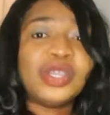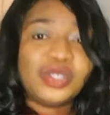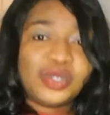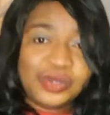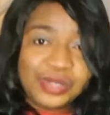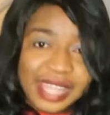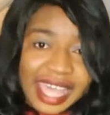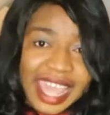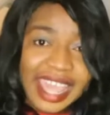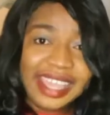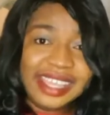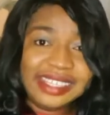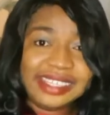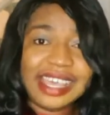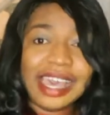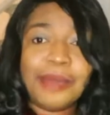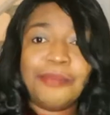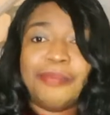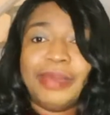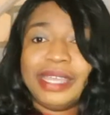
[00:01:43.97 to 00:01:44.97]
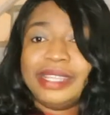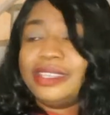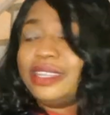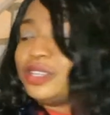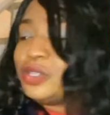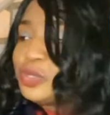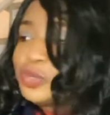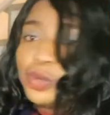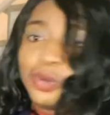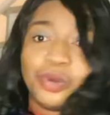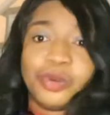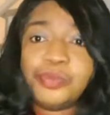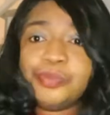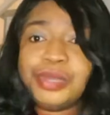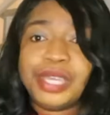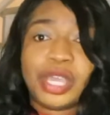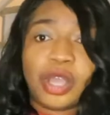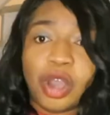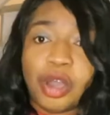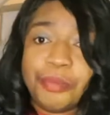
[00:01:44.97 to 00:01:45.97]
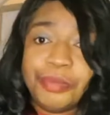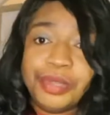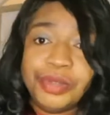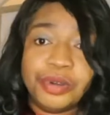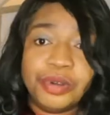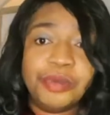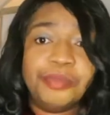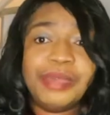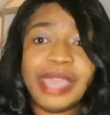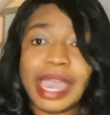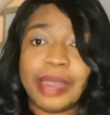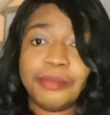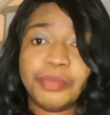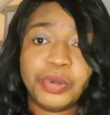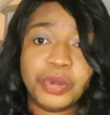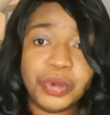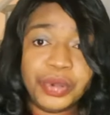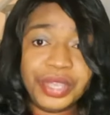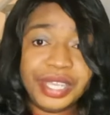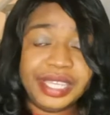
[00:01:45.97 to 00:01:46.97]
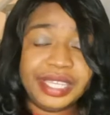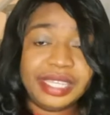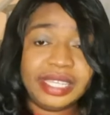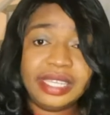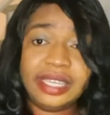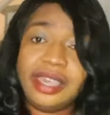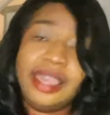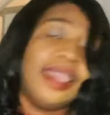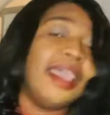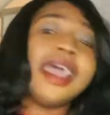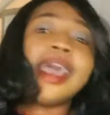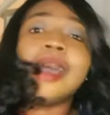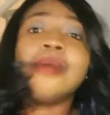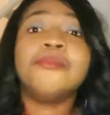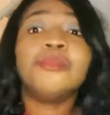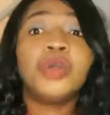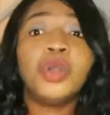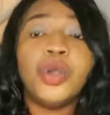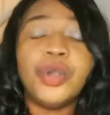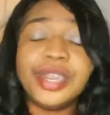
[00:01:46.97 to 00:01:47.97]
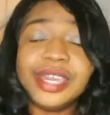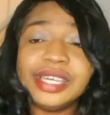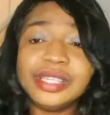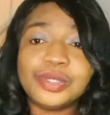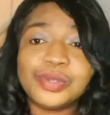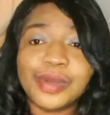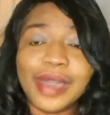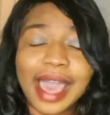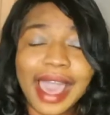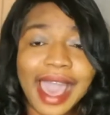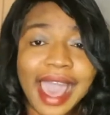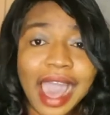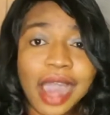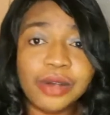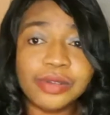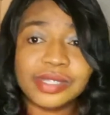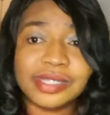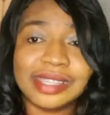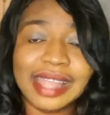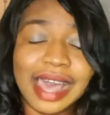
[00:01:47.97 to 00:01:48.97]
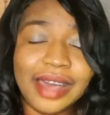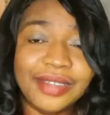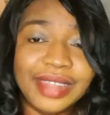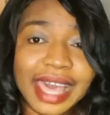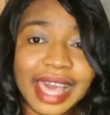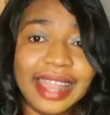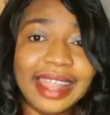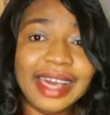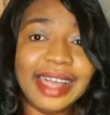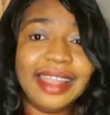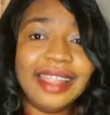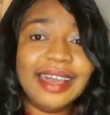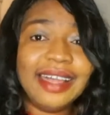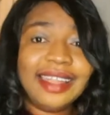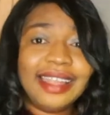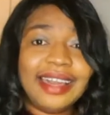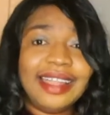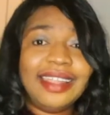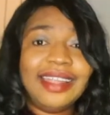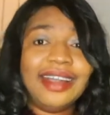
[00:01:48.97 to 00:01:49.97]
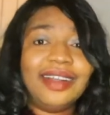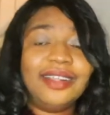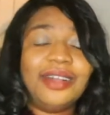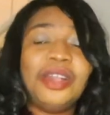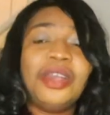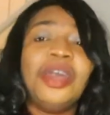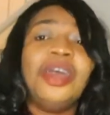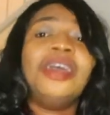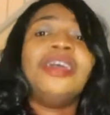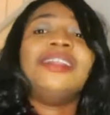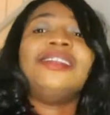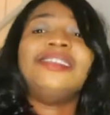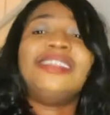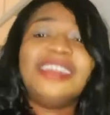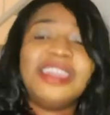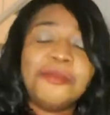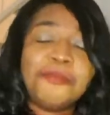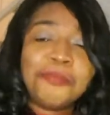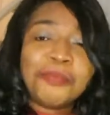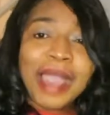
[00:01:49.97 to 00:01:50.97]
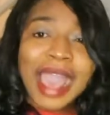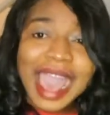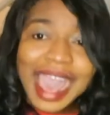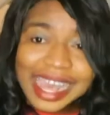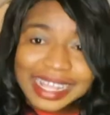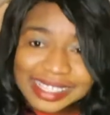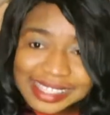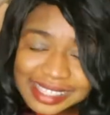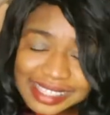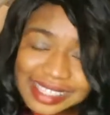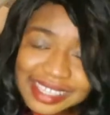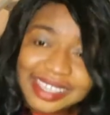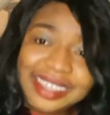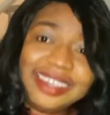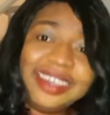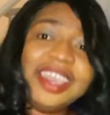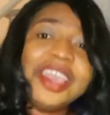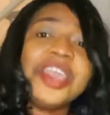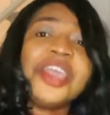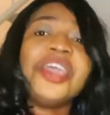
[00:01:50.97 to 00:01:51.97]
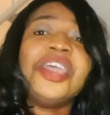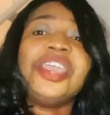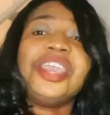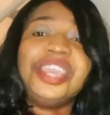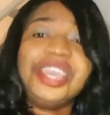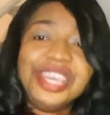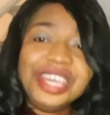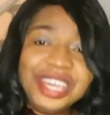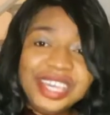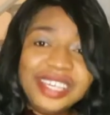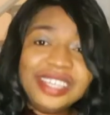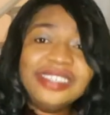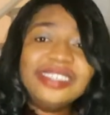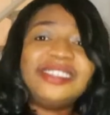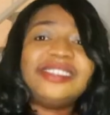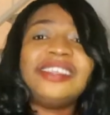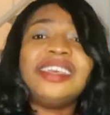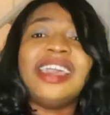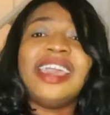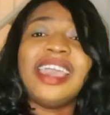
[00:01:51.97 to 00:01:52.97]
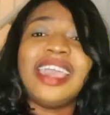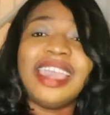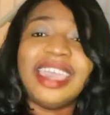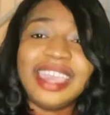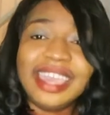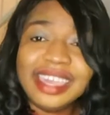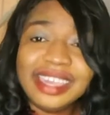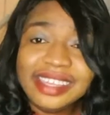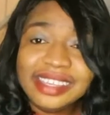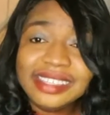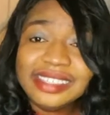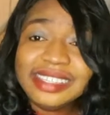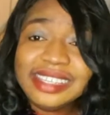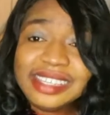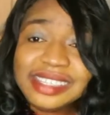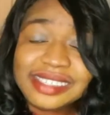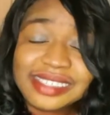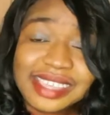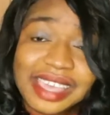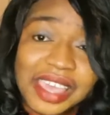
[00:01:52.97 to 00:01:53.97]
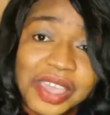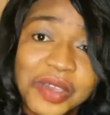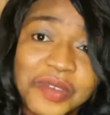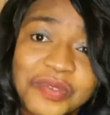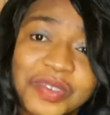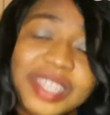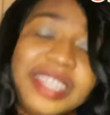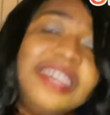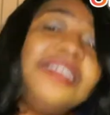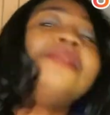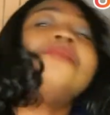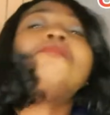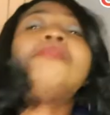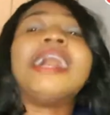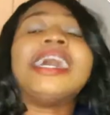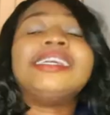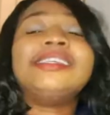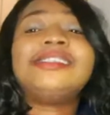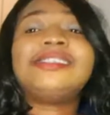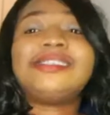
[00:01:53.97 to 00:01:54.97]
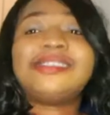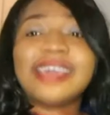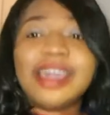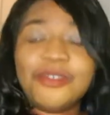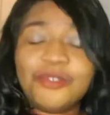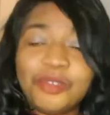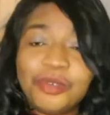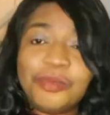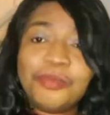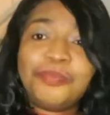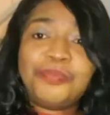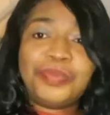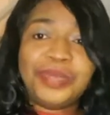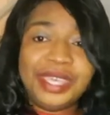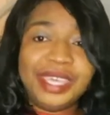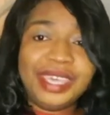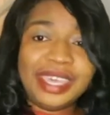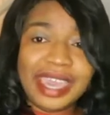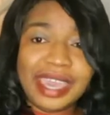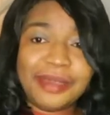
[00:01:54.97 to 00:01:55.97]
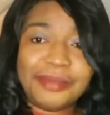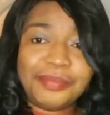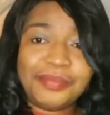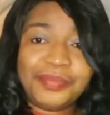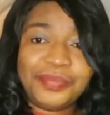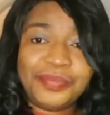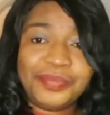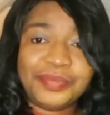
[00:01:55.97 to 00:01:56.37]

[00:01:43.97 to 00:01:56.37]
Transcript: Today is her birthday, so become, you know me, I'm going to her house now. The party is this evening by 7 p.m.